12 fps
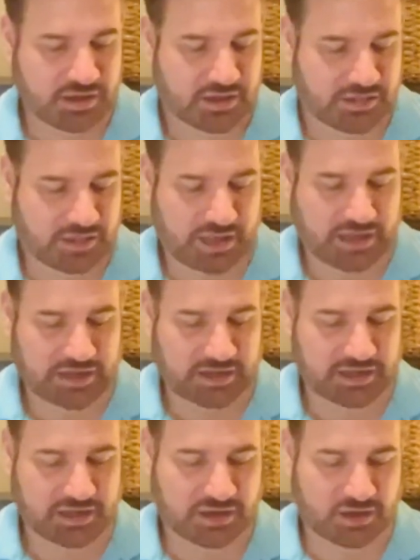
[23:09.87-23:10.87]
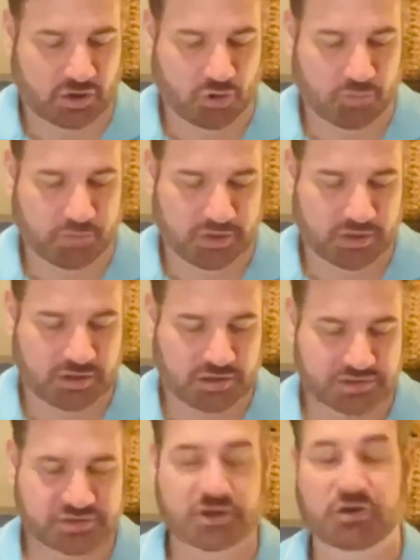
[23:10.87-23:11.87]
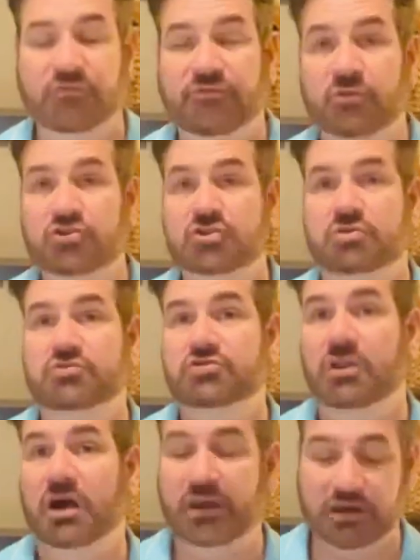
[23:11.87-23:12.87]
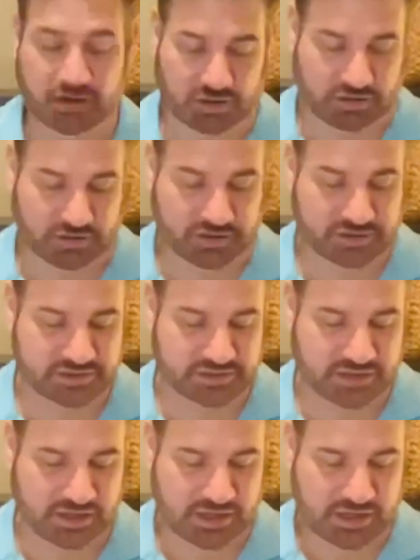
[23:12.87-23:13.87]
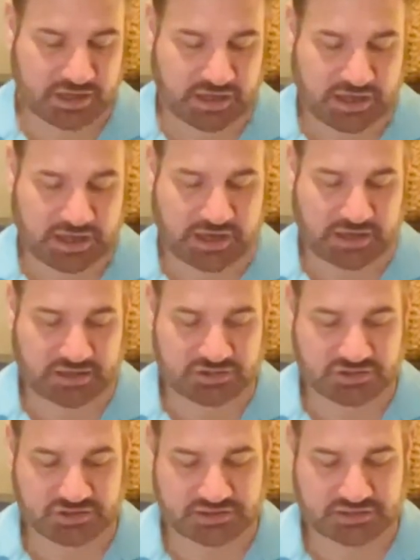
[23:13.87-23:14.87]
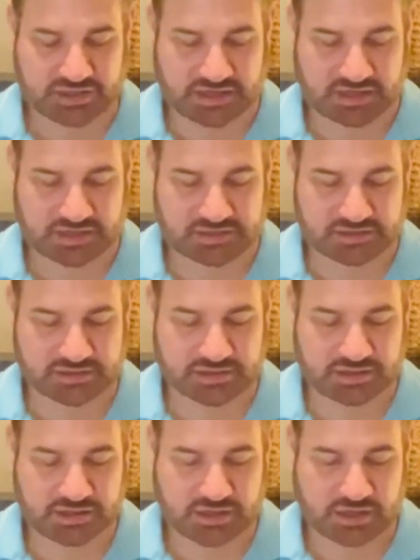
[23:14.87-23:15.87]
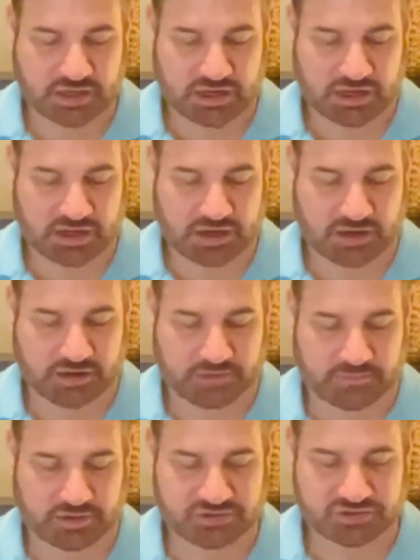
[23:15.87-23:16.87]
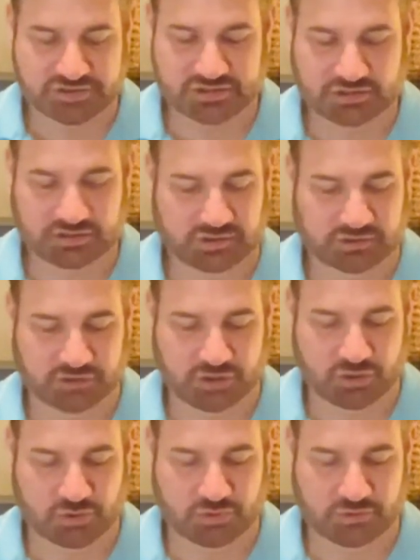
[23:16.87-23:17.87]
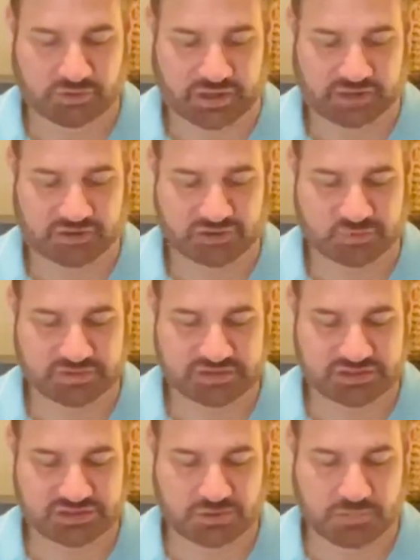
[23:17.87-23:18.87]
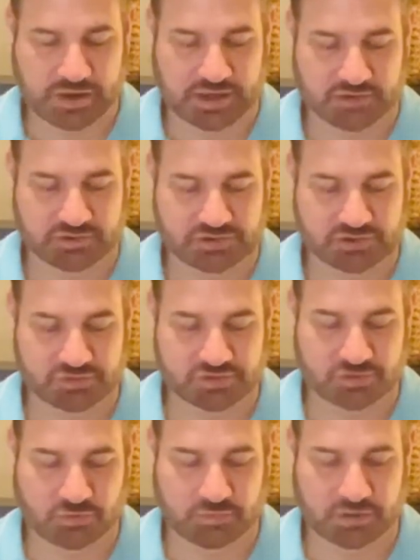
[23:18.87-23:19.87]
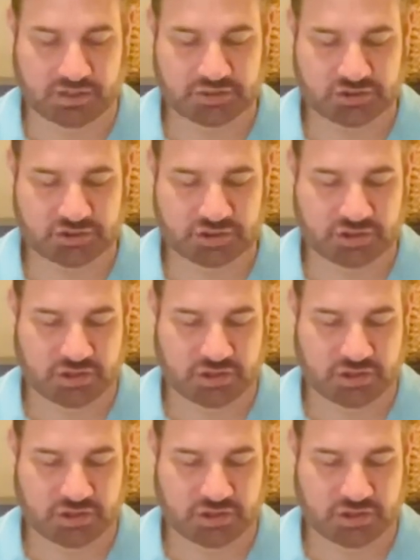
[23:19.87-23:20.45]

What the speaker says: that he can open. So for June, July, and August, and it just says it's just a little note. Like this one says, "You matter so so much,"